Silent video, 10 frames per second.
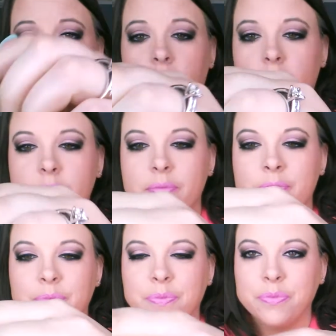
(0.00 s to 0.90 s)

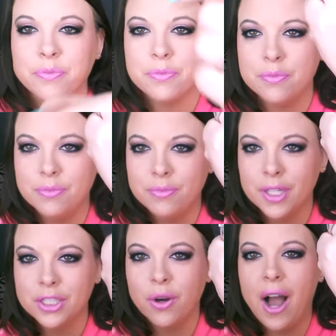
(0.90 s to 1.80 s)

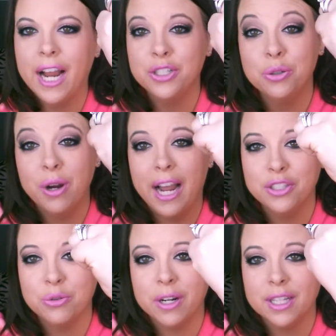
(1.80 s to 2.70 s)
So I do
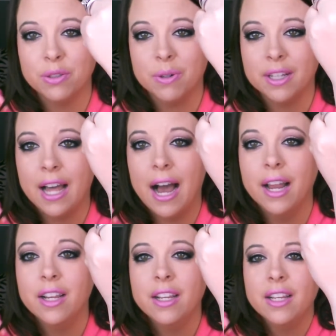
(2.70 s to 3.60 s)
wear this one a
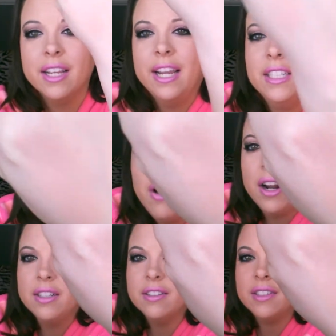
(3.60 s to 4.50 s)
lot. It's so
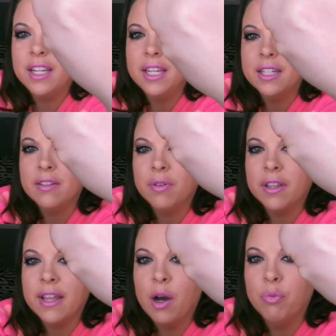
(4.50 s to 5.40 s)
hard to see
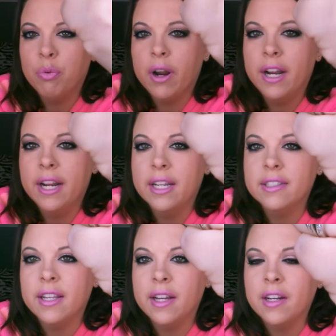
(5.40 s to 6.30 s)
with how bright it
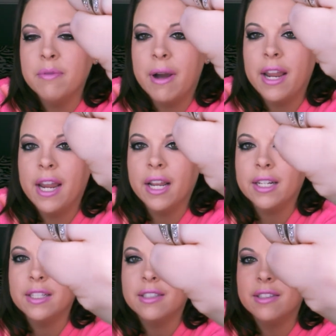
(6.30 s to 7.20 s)
is, and my
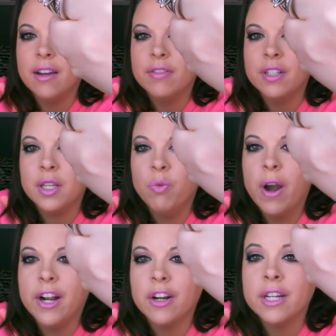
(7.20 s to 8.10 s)
hand is definitely
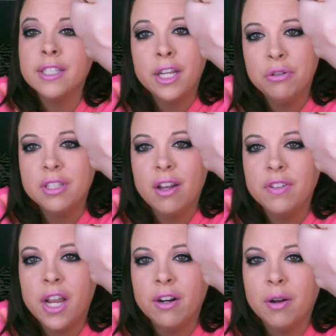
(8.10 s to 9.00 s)
whiter because I use
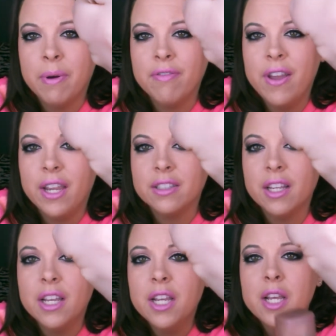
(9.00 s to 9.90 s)
self-tanner on my face.
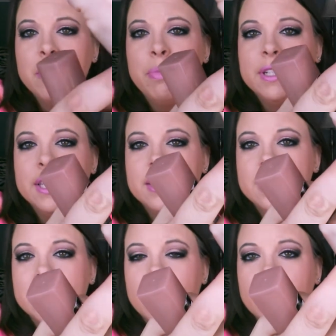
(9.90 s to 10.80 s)
But this
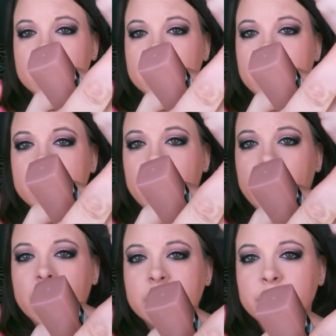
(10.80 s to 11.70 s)
is the color right
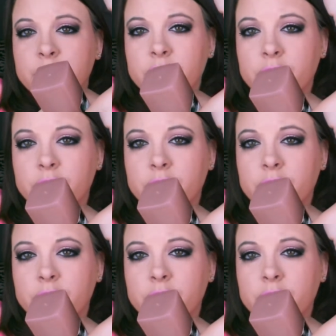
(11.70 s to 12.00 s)
there.